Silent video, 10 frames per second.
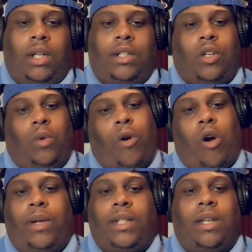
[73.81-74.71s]
So we
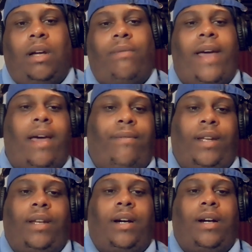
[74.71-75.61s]
always love
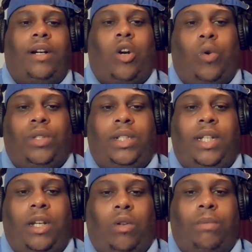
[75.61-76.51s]
having uh, Coach
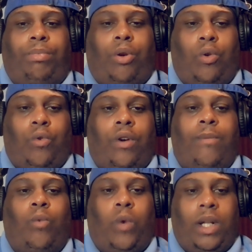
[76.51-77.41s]
D on the
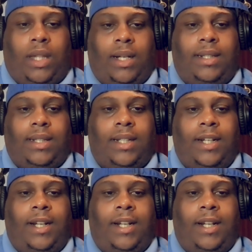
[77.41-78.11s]
program with us.